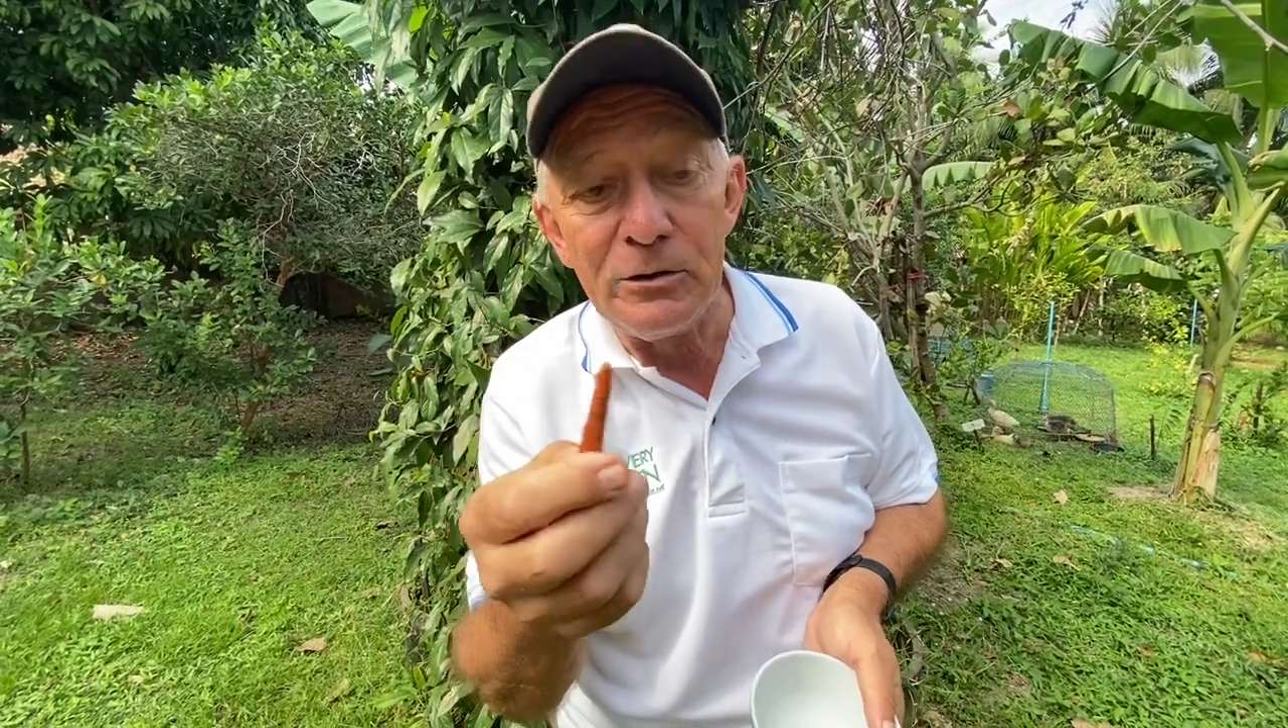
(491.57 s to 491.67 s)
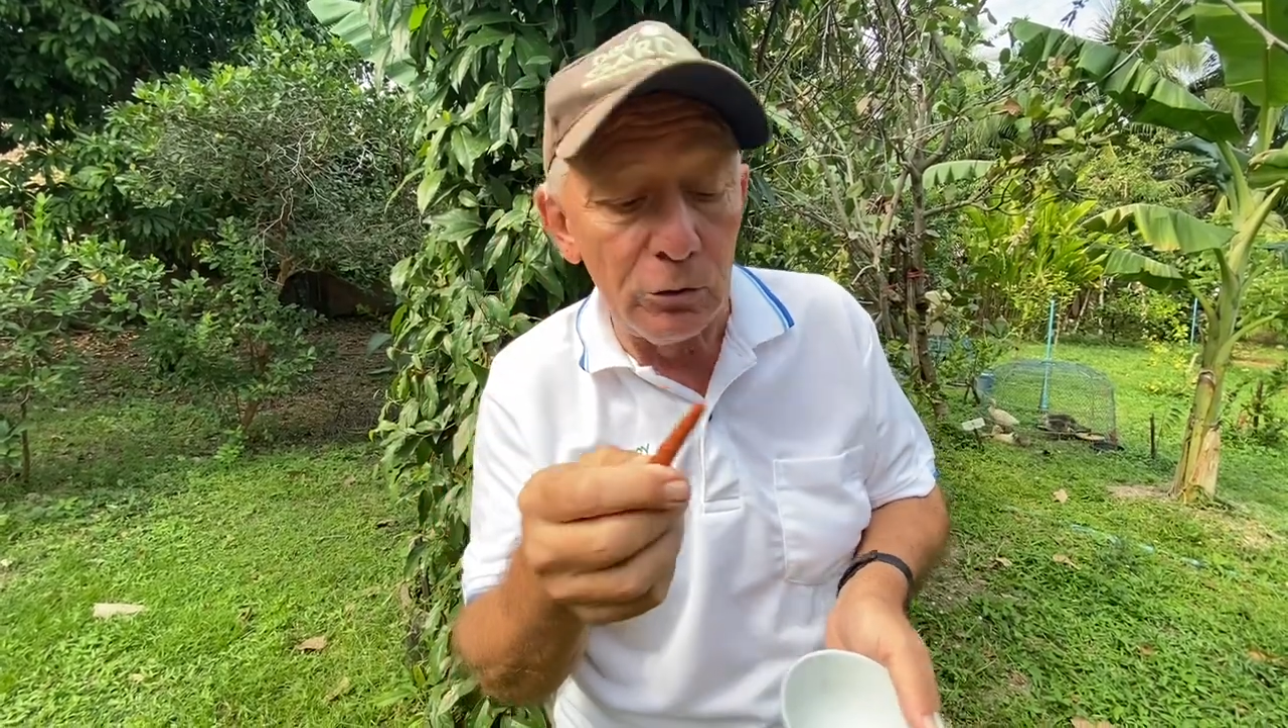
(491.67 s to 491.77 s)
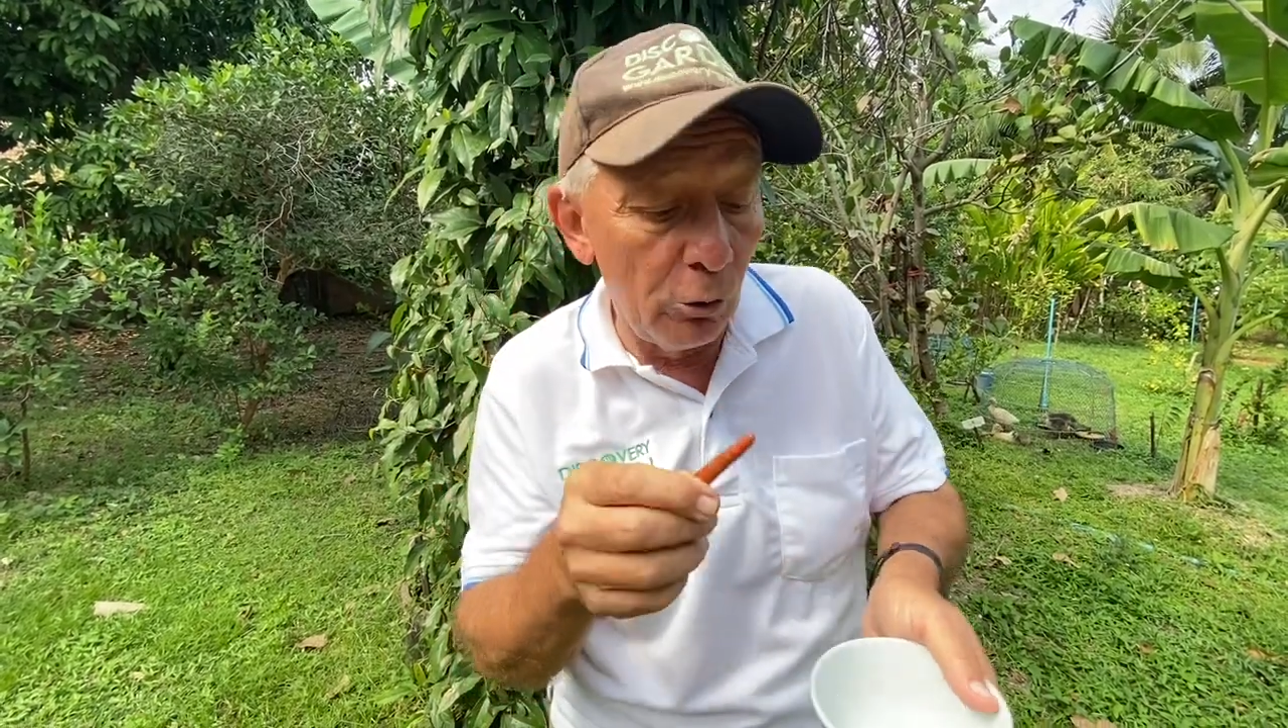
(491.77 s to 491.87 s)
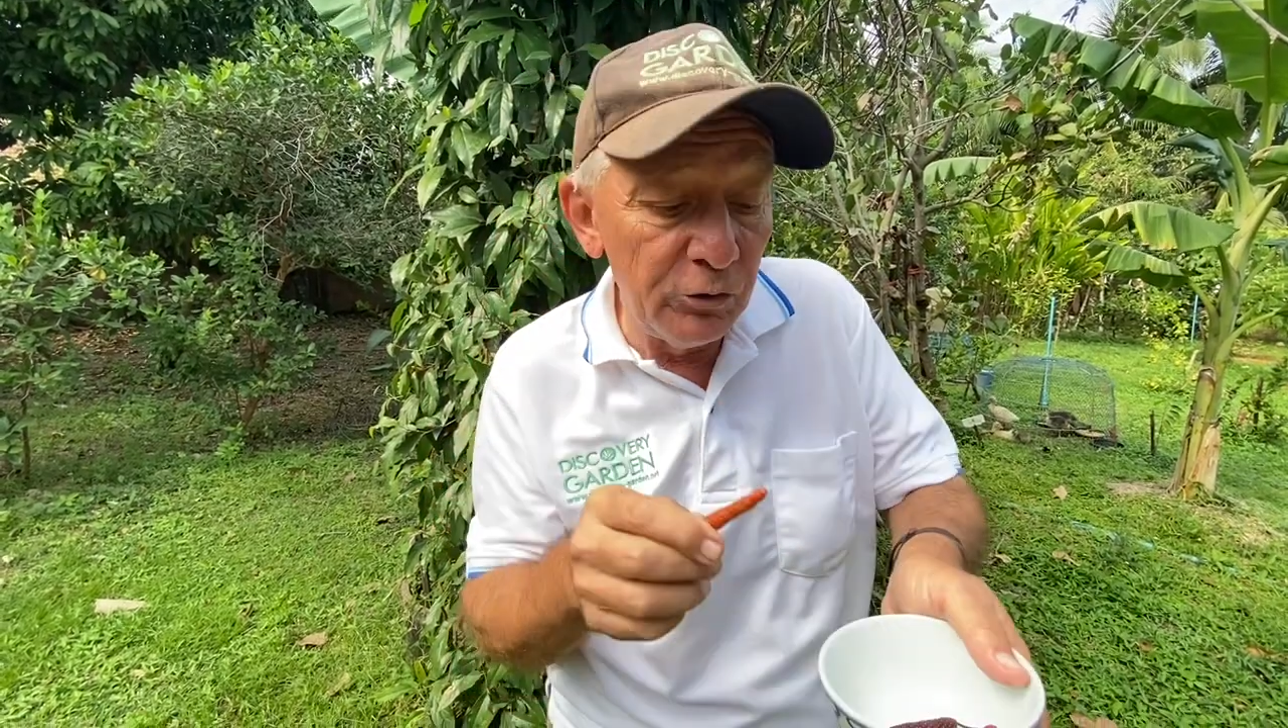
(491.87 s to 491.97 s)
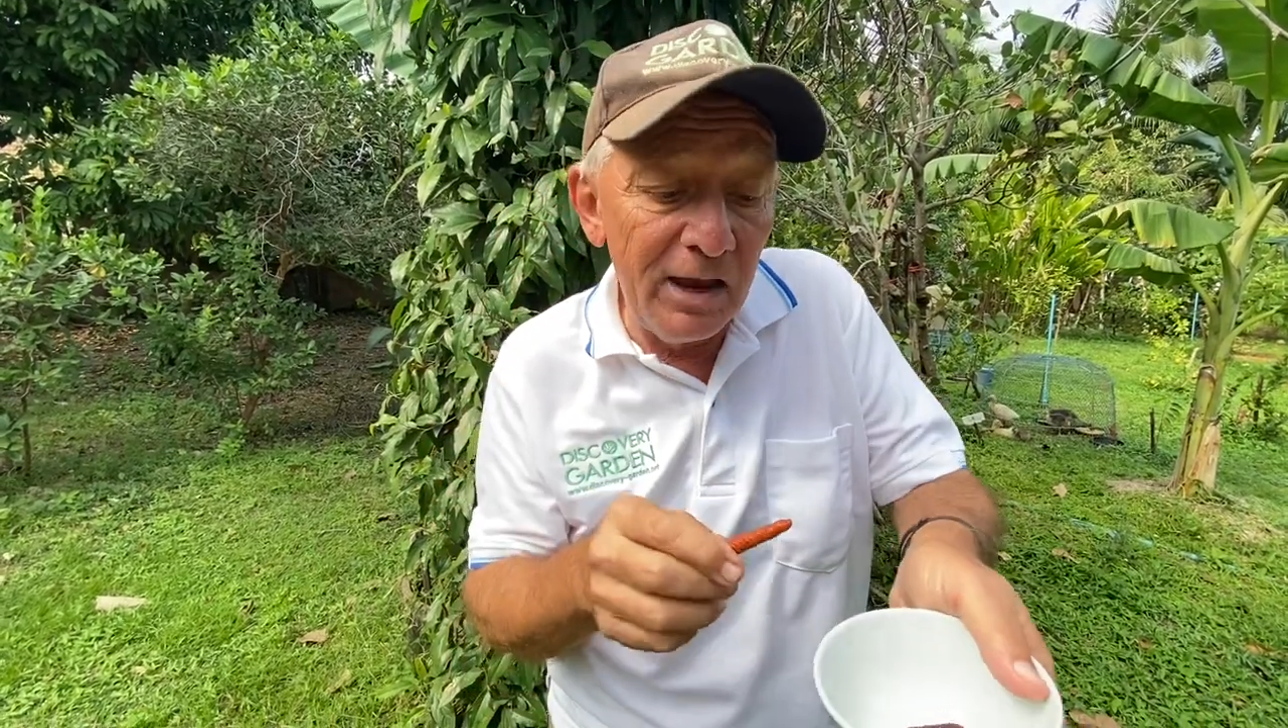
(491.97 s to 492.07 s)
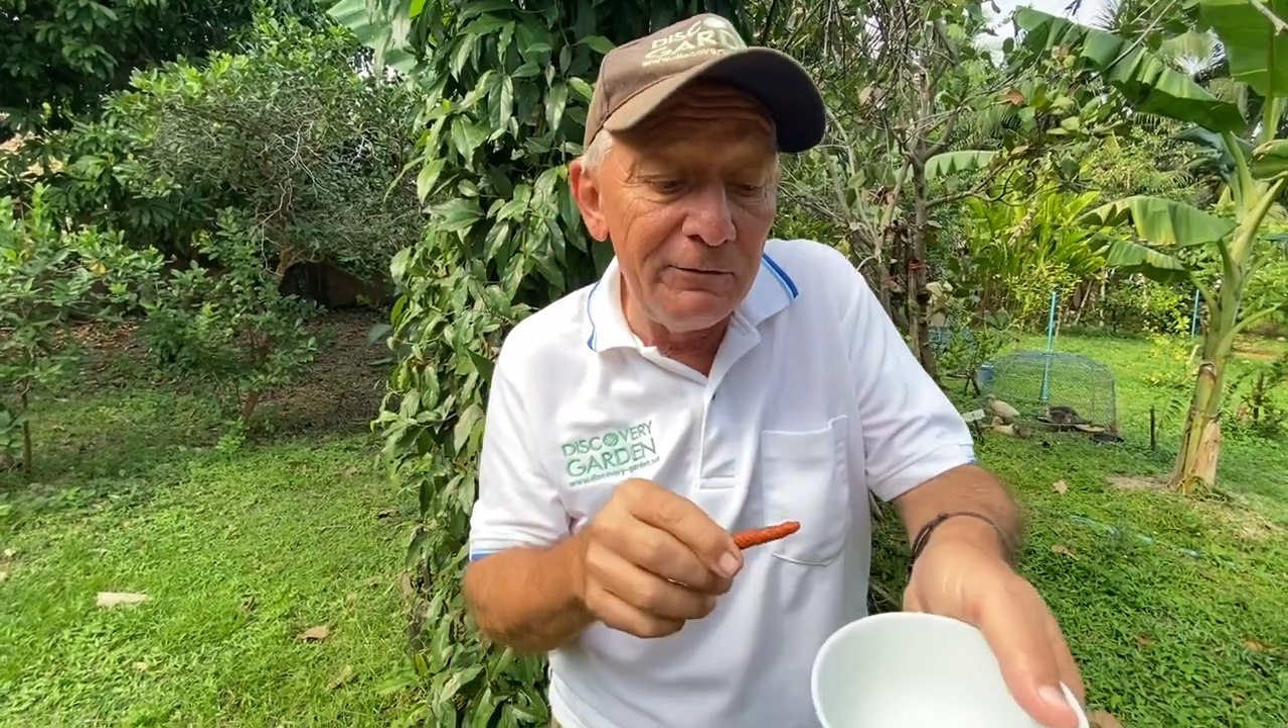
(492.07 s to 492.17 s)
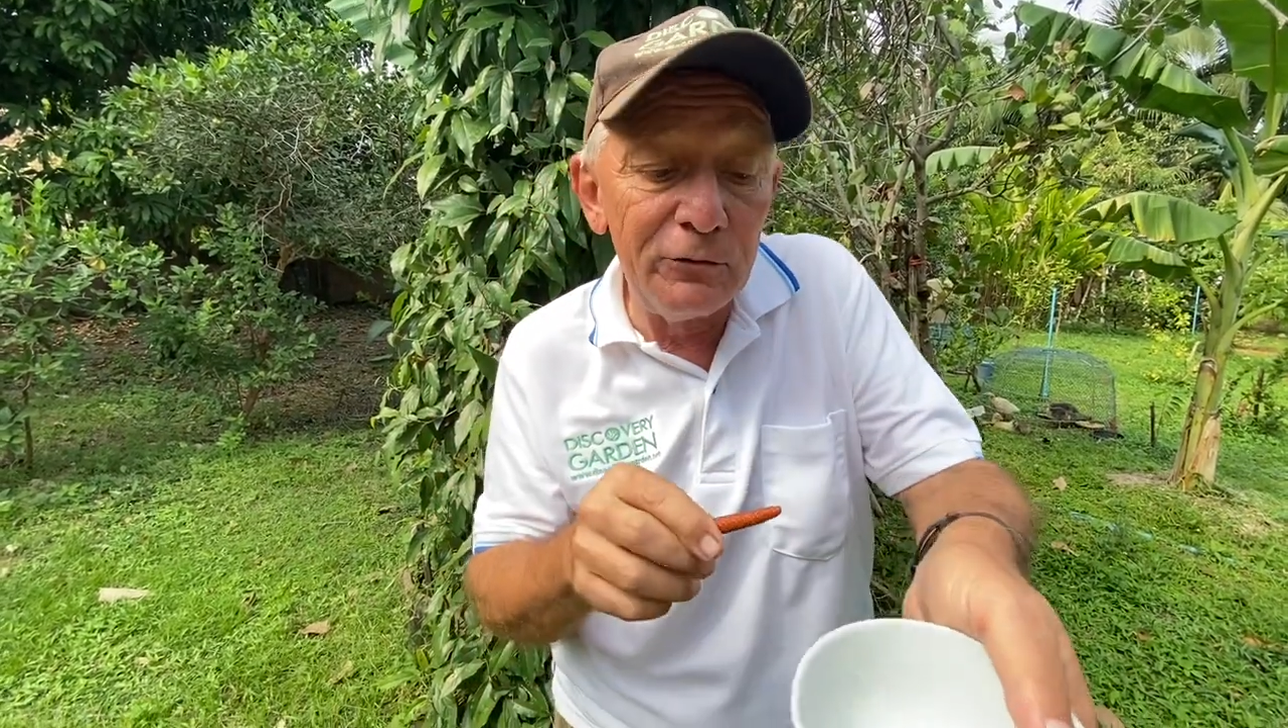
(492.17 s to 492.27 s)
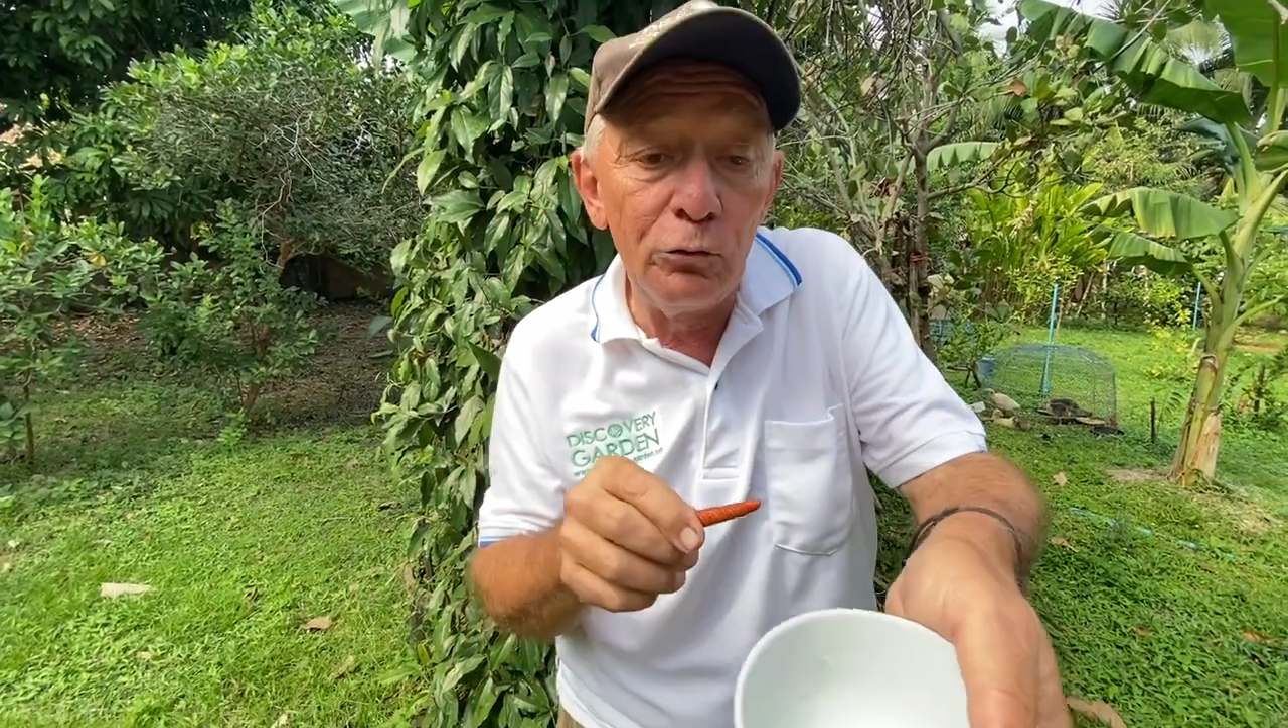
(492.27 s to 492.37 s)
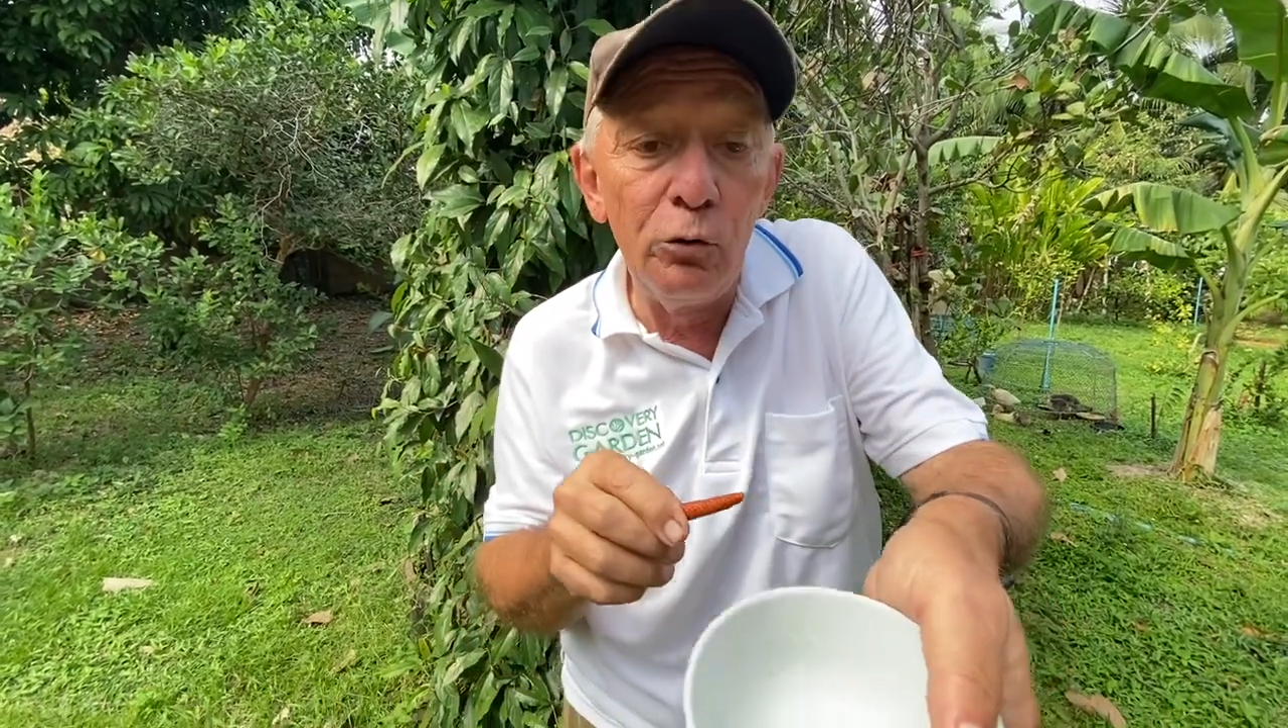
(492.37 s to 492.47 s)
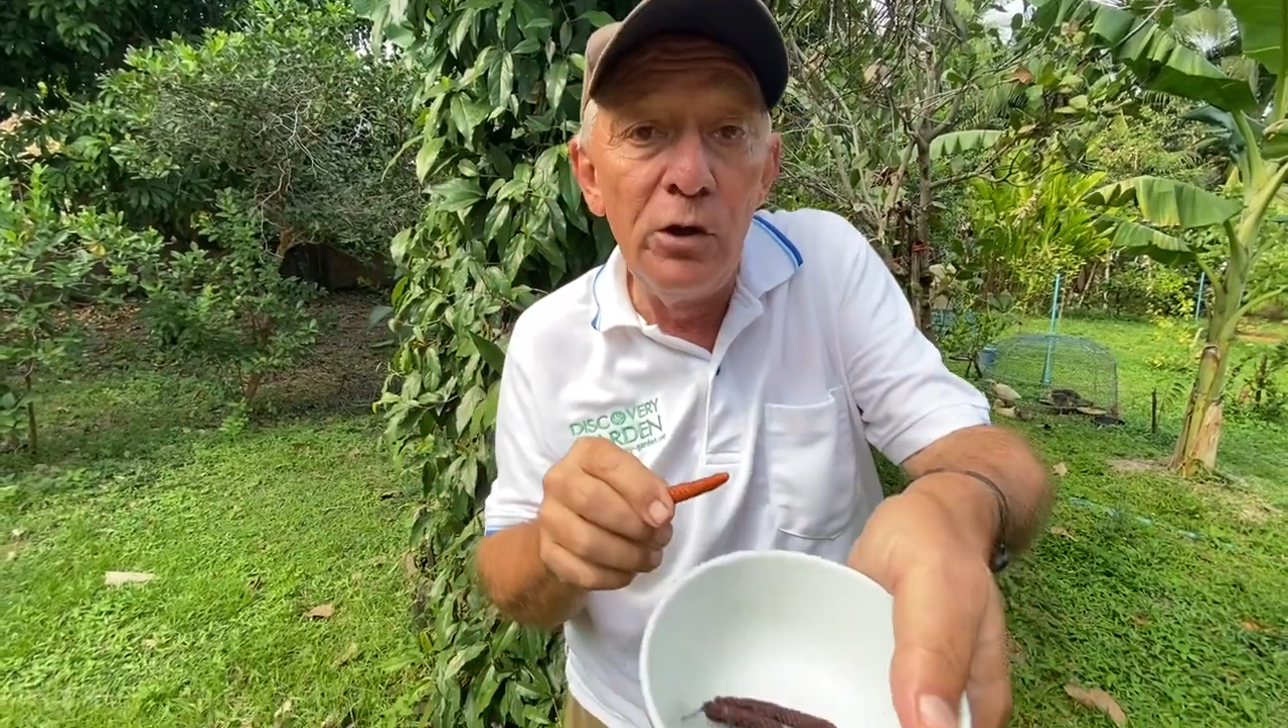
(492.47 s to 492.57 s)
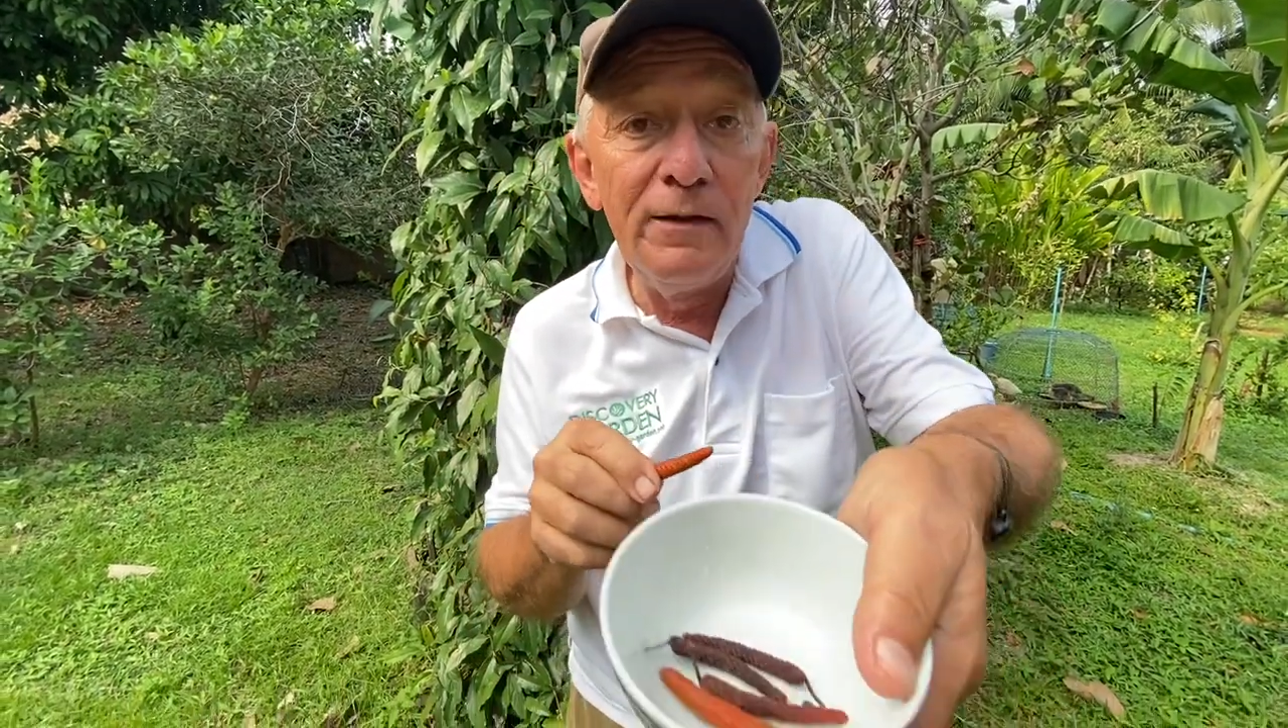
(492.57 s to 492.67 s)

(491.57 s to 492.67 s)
You don't have to